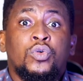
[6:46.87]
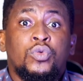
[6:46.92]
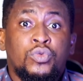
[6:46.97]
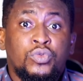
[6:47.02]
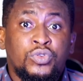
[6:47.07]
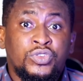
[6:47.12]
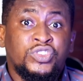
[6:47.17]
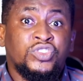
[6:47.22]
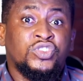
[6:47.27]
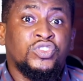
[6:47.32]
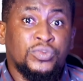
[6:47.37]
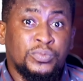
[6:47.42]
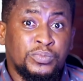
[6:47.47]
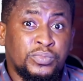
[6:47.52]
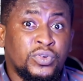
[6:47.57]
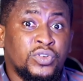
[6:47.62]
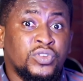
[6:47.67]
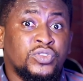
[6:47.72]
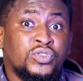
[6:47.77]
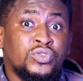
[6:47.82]
who is
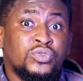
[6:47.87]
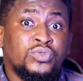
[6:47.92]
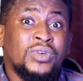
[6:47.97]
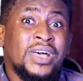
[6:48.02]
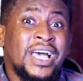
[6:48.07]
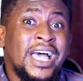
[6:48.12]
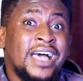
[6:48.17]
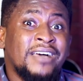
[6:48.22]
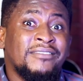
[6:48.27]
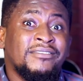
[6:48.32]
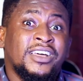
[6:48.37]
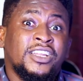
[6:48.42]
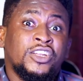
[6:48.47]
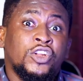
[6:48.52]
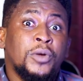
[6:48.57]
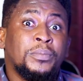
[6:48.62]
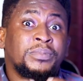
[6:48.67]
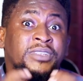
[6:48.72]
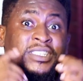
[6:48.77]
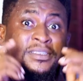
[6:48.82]
supposed to have
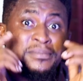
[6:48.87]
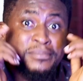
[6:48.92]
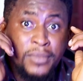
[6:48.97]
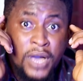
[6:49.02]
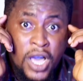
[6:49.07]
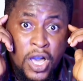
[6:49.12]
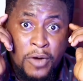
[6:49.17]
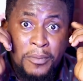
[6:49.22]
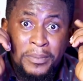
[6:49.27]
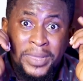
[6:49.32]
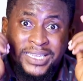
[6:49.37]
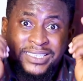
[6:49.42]
an optimal